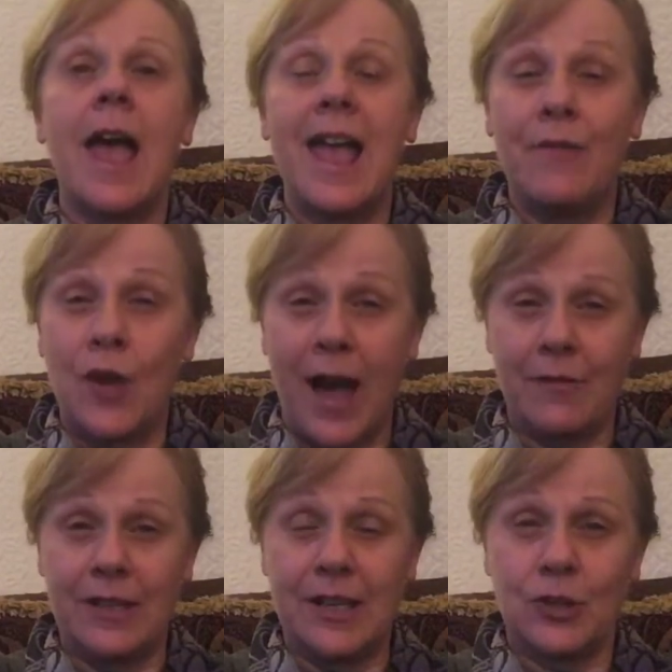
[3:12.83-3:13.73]
If you have
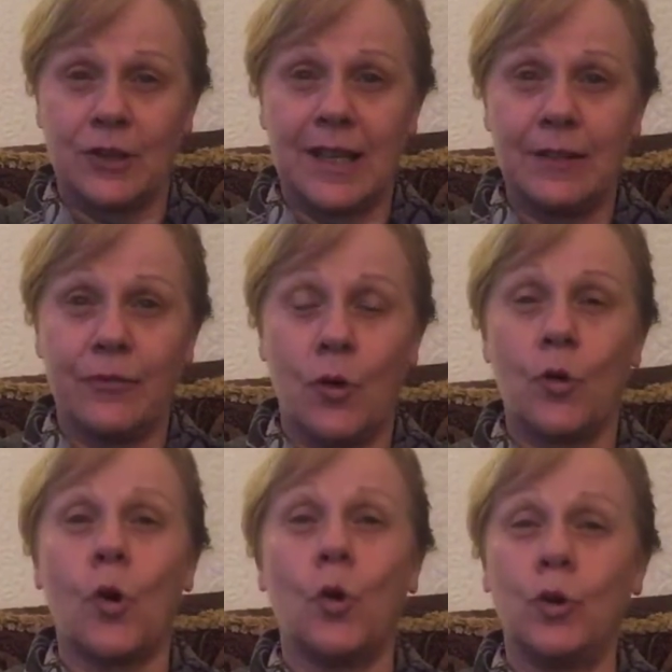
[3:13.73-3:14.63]
an initial telephone
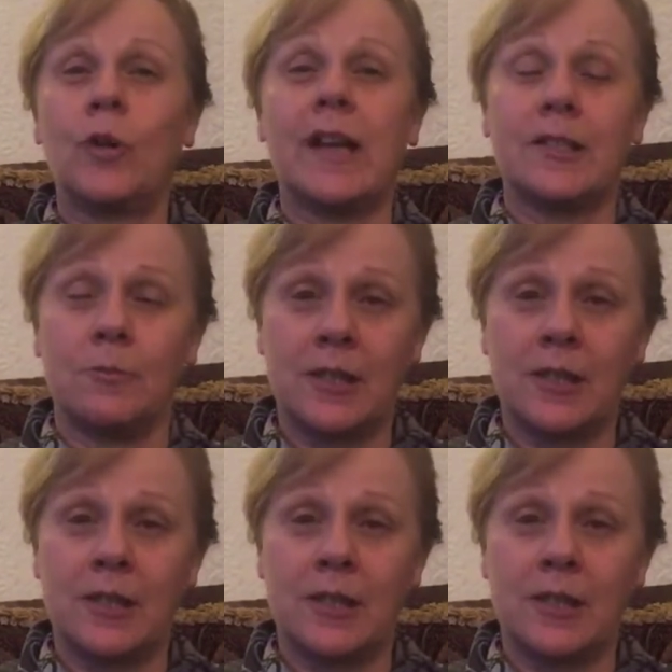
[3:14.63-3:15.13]
call, you'll get some